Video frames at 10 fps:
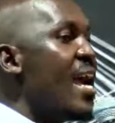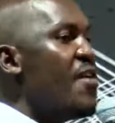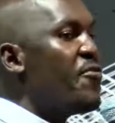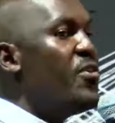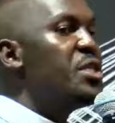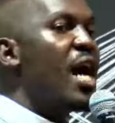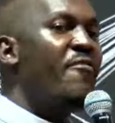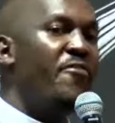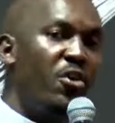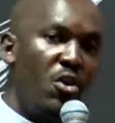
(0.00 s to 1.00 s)
life which are
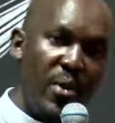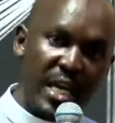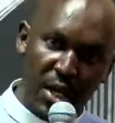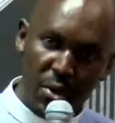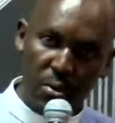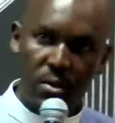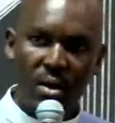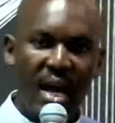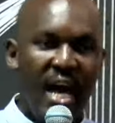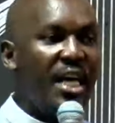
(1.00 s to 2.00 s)
following you.
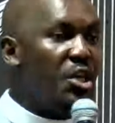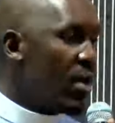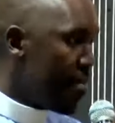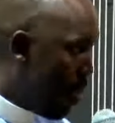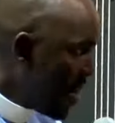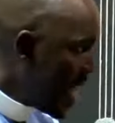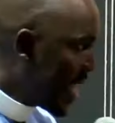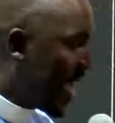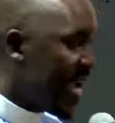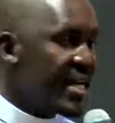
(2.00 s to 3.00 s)
You are born
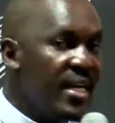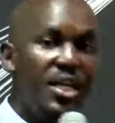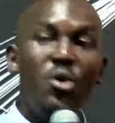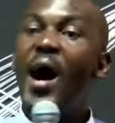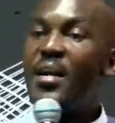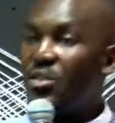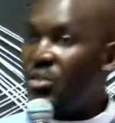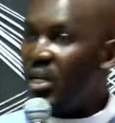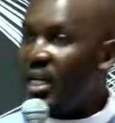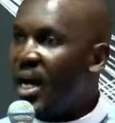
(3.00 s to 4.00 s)
again, you are
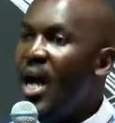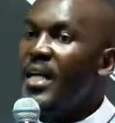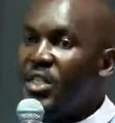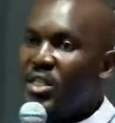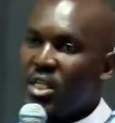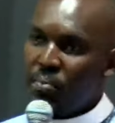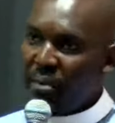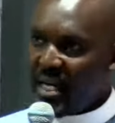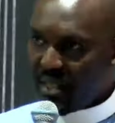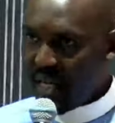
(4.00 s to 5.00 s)
sick. Jesus
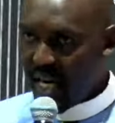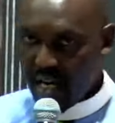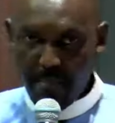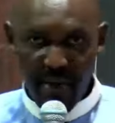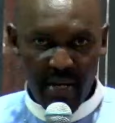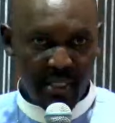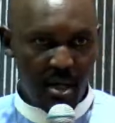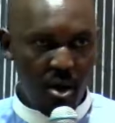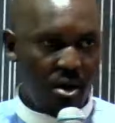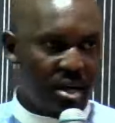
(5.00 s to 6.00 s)
brings healing, praise the
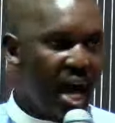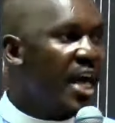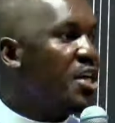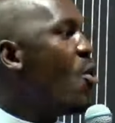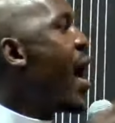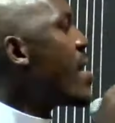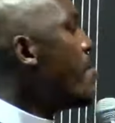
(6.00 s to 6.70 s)
Lord. You are